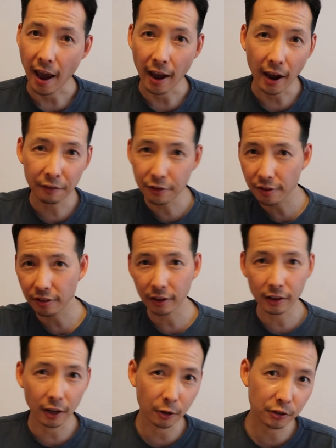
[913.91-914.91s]

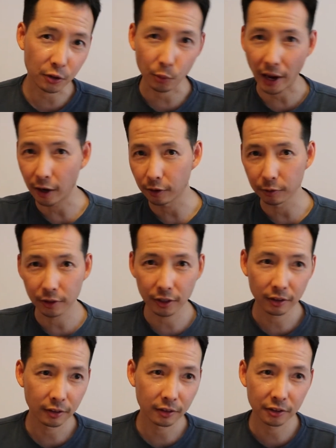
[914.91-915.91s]
everything else around
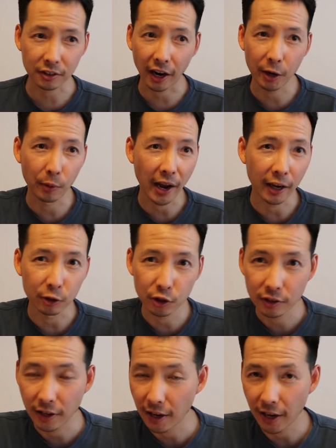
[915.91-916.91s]
Sky Ranch
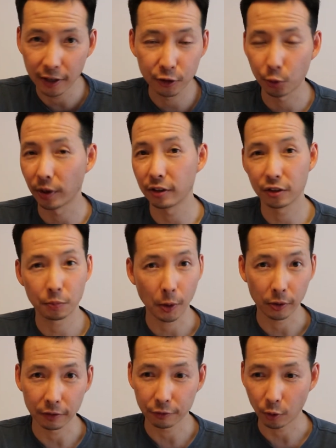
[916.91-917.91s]
is already
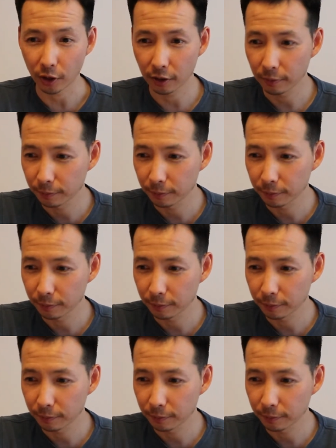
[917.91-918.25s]
spoken for.